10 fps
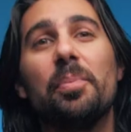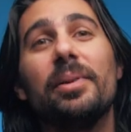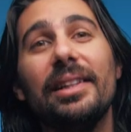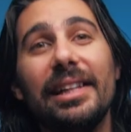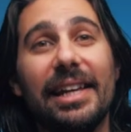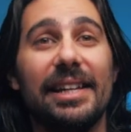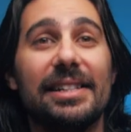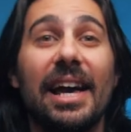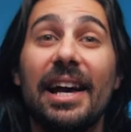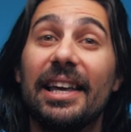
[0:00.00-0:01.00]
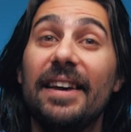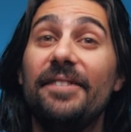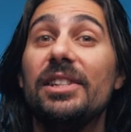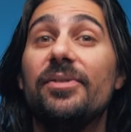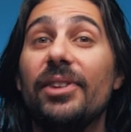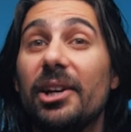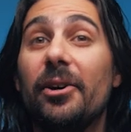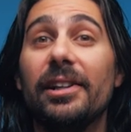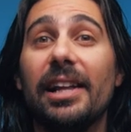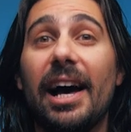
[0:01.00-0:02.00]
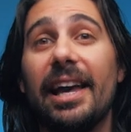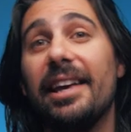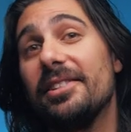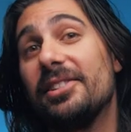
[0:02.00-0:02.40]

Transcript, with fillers: please give this video a like,